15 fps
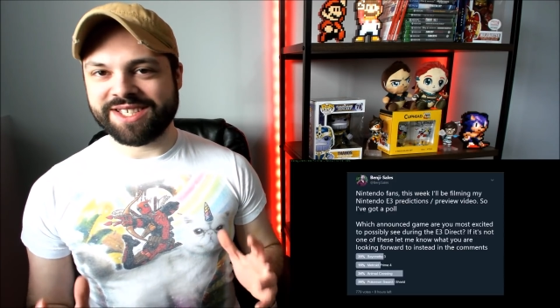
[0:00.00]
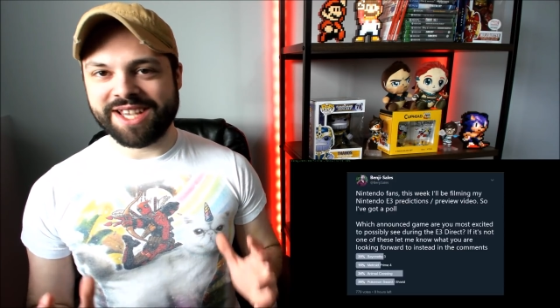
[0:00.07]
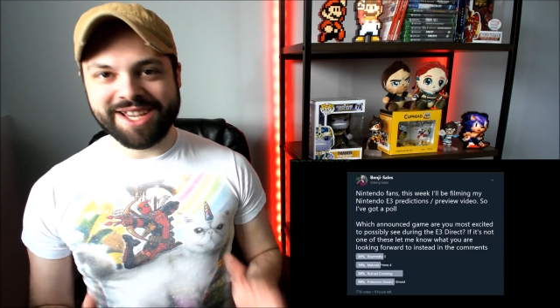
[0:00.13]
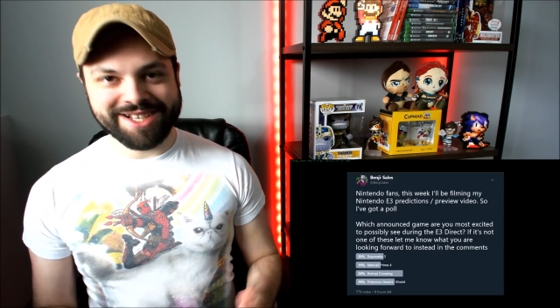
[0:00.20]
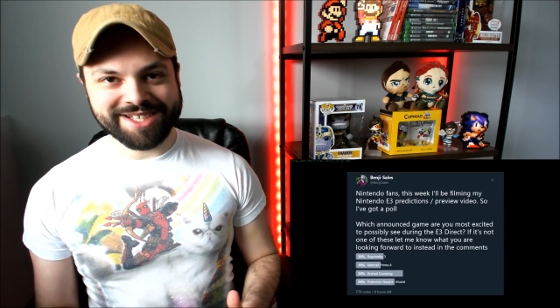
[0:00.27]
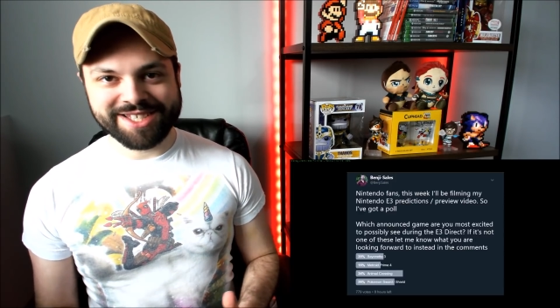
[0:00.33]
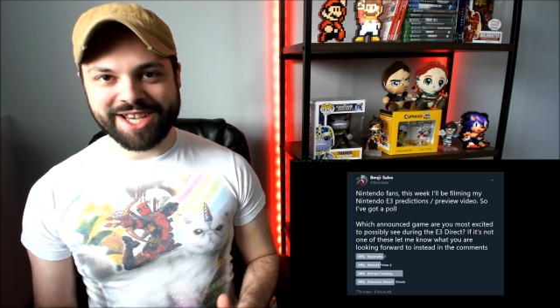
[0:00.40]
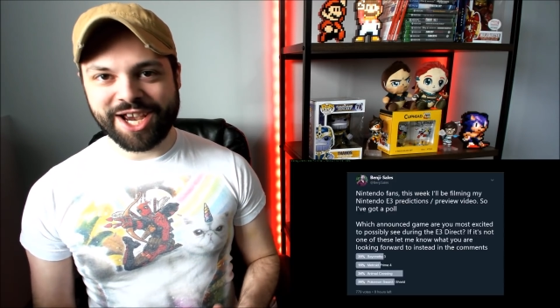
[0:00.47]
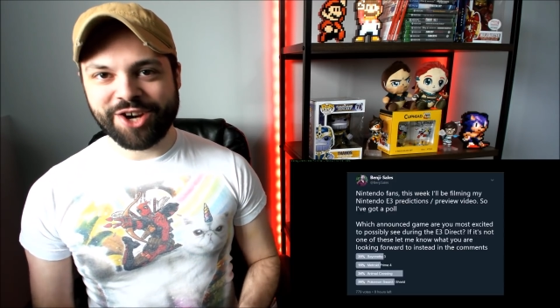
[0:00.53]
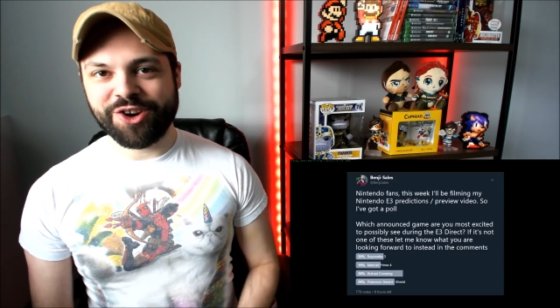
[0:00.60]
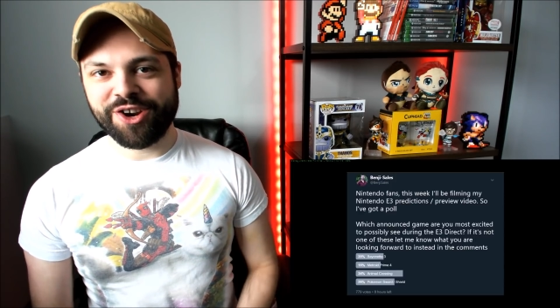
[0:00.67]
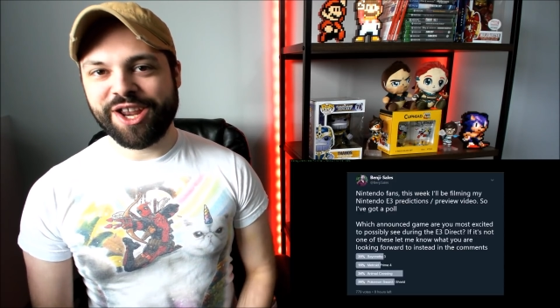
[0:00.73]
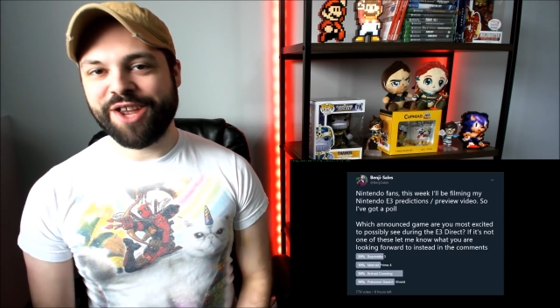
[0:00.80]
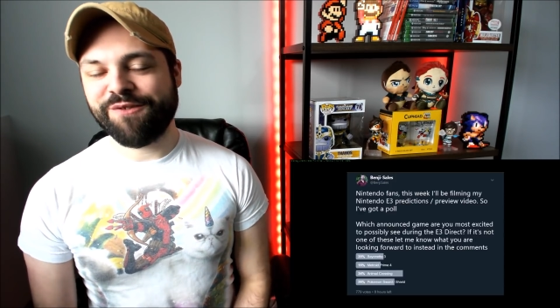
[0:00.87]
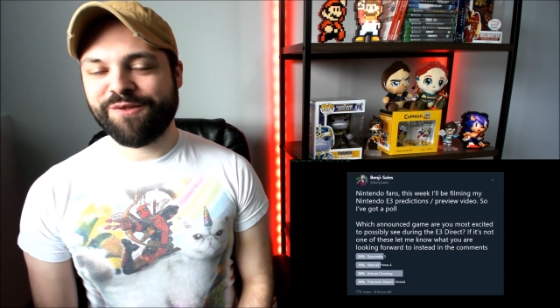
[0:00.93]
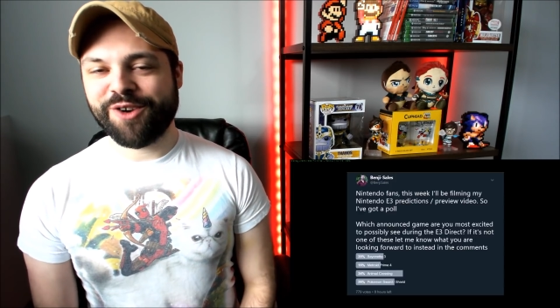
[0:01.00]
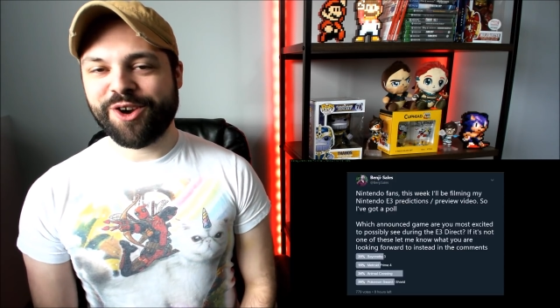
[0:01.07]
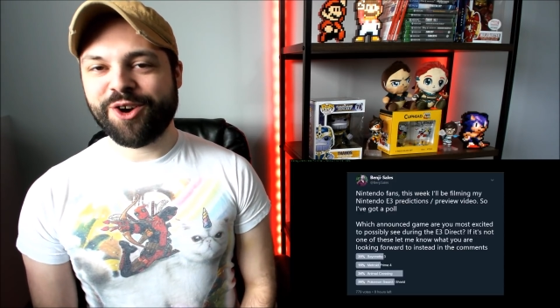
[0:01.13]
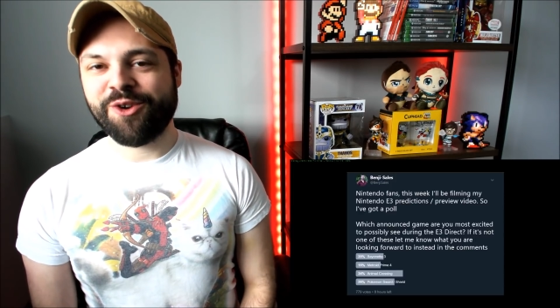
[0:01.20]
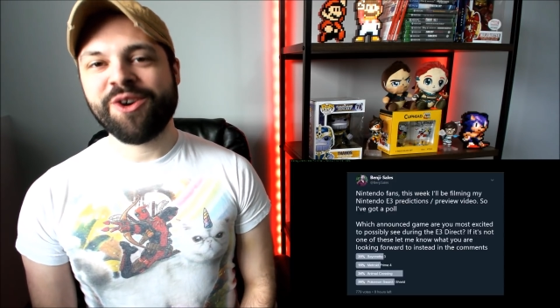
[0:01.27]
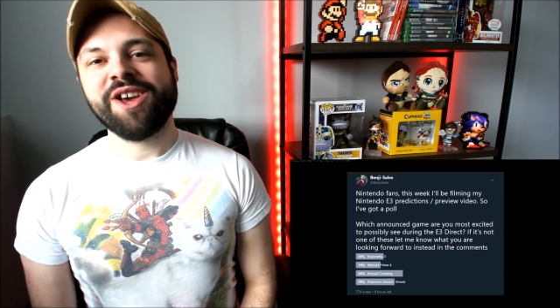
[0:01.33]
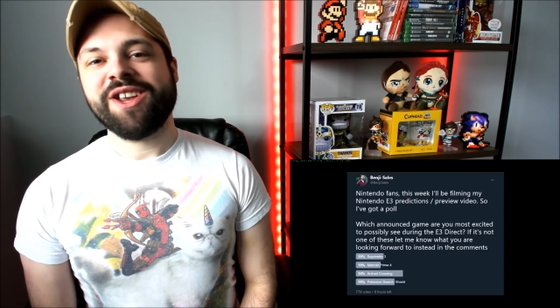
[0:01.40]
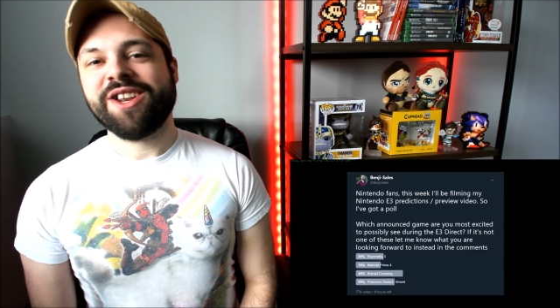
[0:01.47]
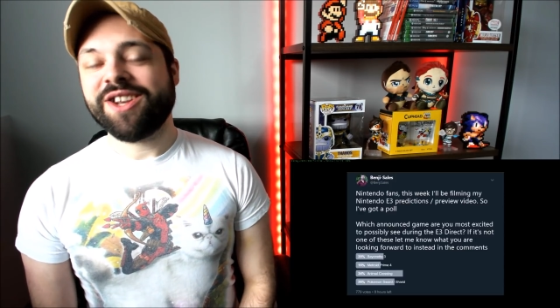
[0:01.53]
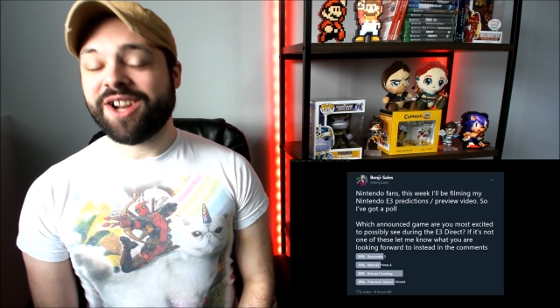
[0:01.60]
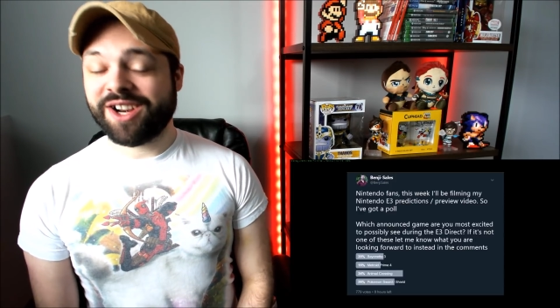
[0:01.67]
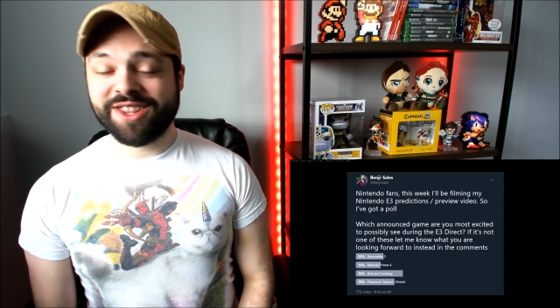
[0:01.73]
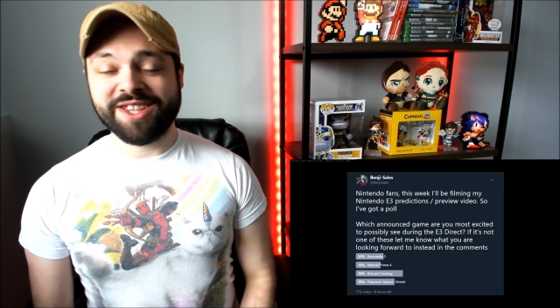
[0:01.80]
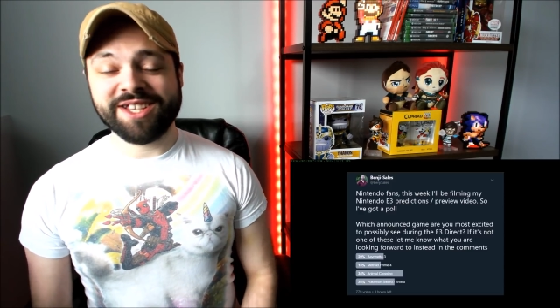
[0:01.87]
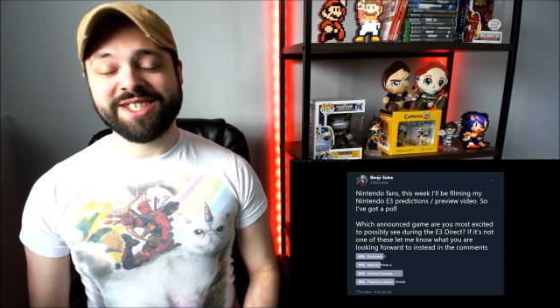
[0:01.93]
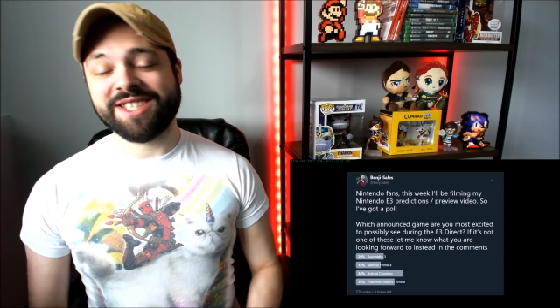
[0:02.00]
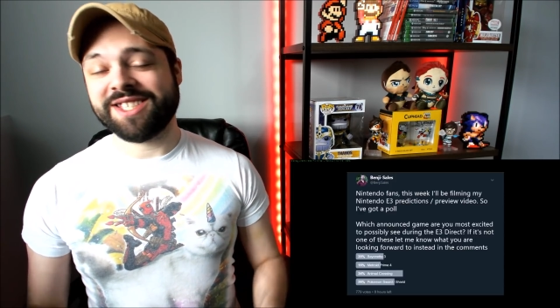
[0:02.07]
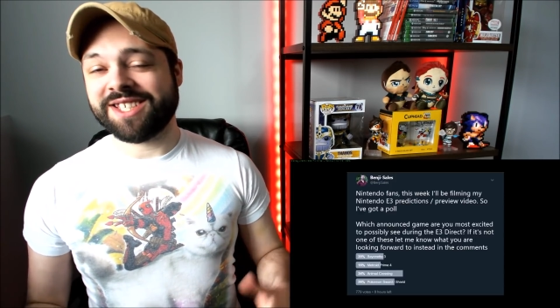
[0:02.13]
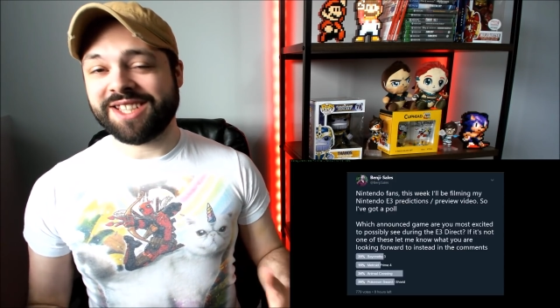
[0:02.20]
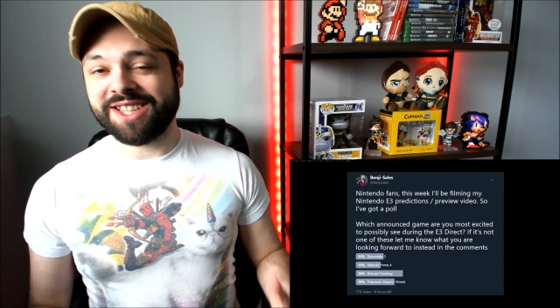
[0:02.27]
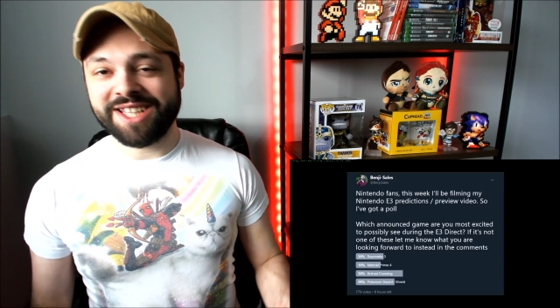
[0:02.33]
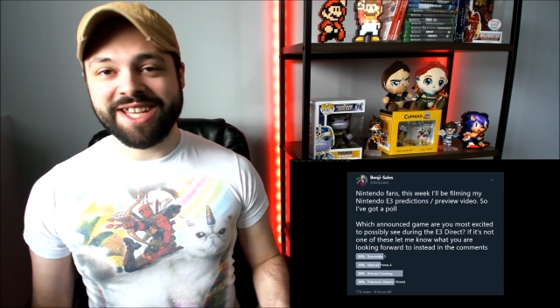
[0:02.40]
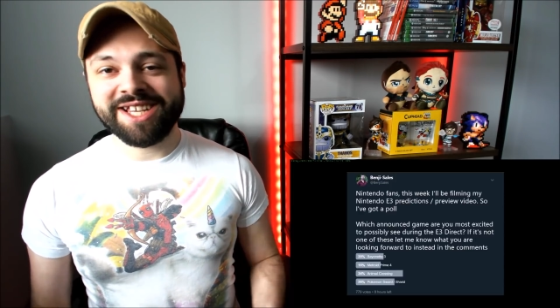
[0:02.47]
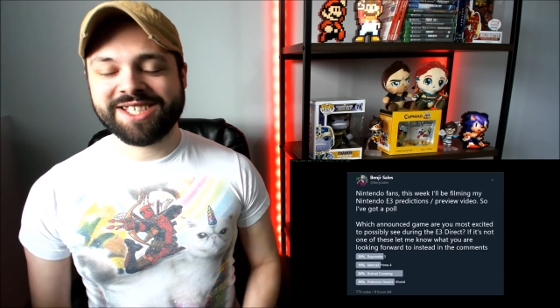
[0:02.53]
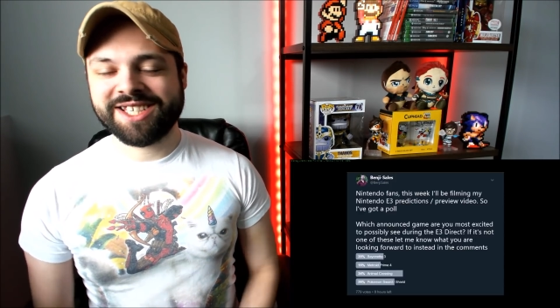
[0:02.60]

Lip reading: insider info, none of this is leaks.